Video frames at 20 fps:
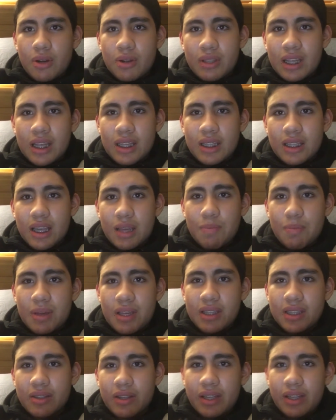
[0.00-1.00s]
that's like
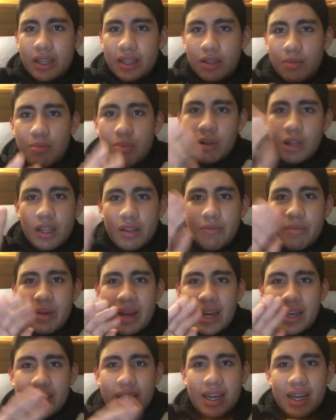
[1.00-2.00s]
basically like the plot of
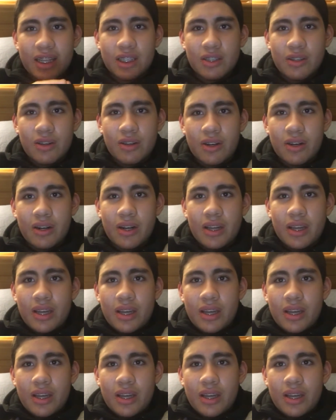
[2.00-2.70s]
Madagascar,